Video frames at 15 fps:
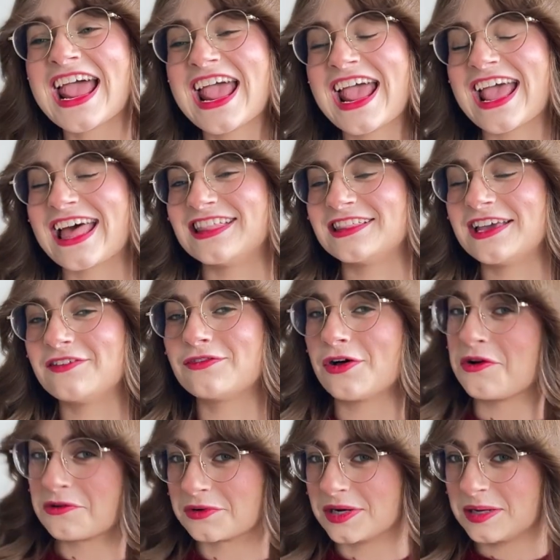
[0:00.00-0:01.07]
and they've
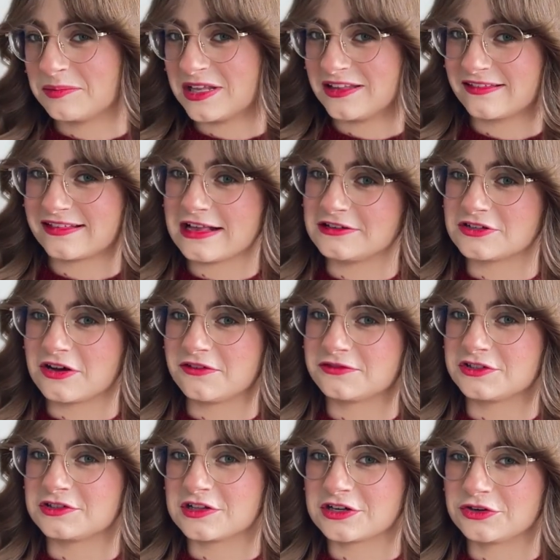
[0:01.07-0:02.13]
already been sent off
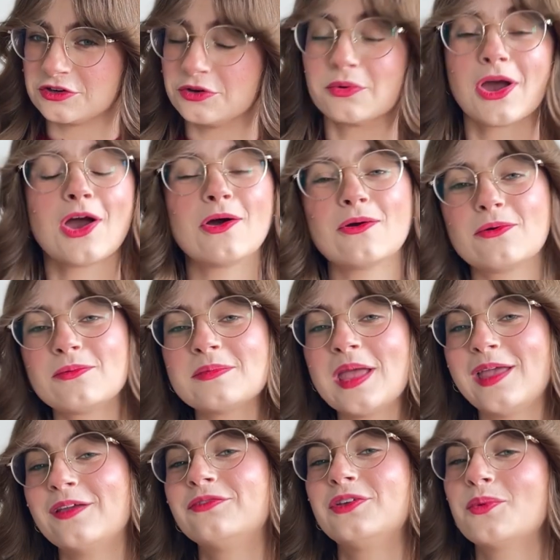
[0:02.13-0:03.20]
to their new home.
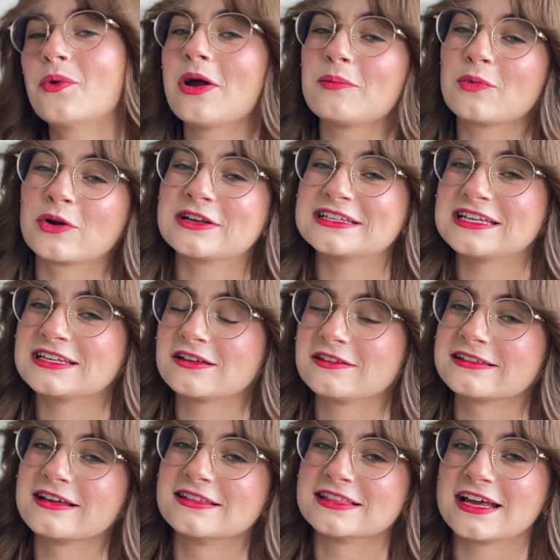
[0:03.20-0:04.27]
If you want more details
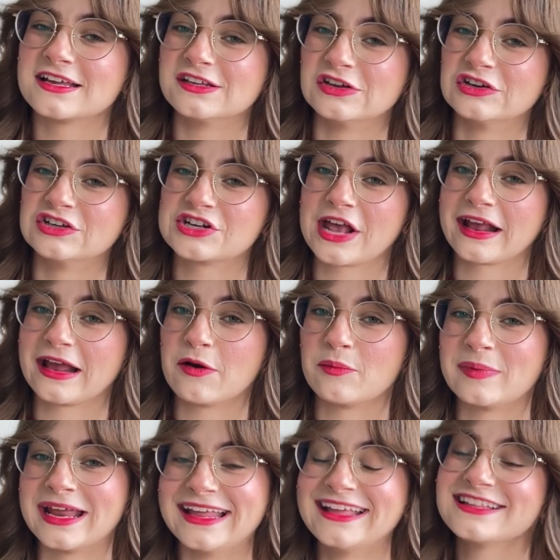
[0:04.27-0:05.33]
on that, you can check out
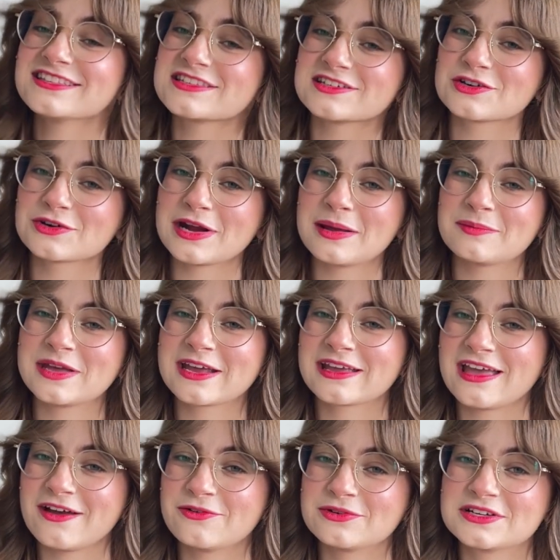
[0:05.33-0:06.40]
my Instagram
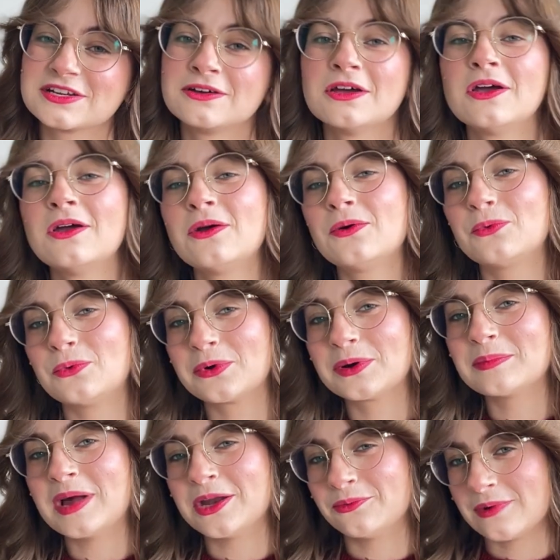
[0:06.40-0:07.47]
account or
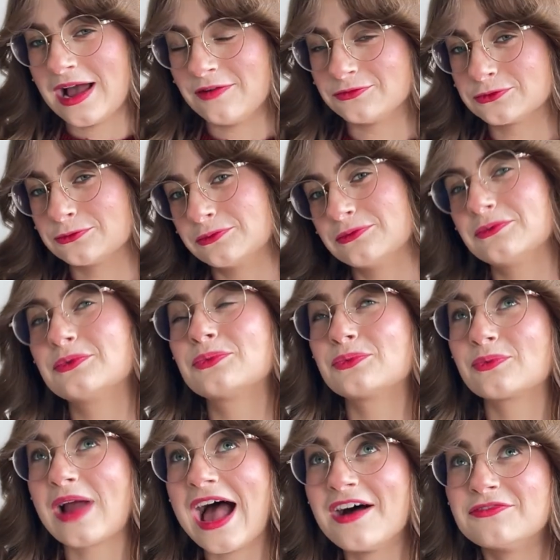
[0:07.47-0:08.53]
my
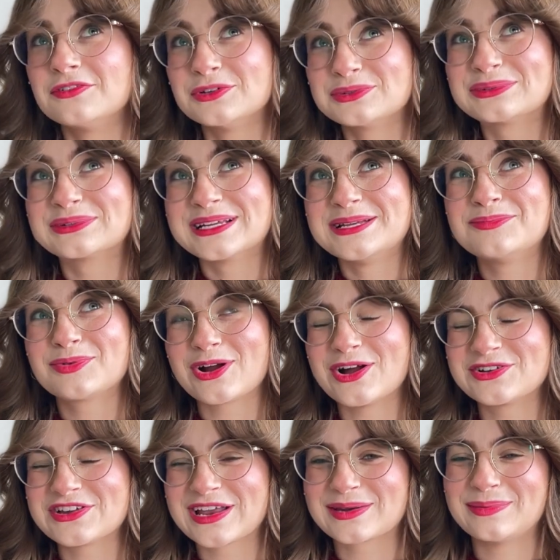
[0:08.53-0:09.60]
Ravelry
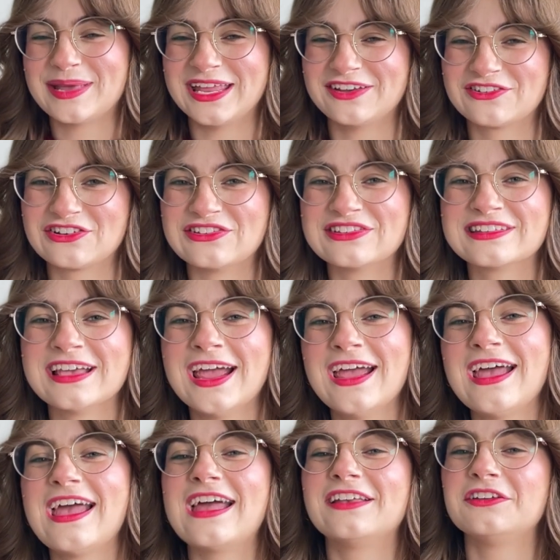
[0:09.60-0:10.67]
project pages,
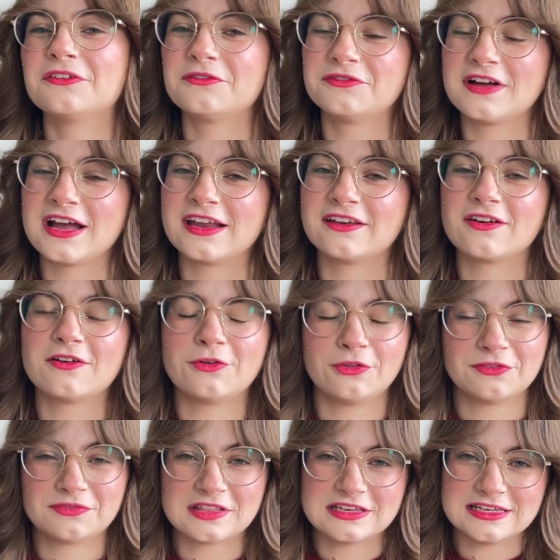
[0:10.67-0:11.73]
and you'll find all
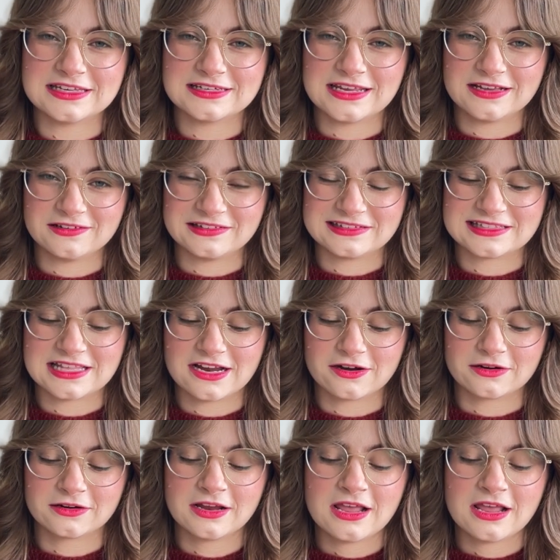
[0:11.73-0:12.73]
of the details there.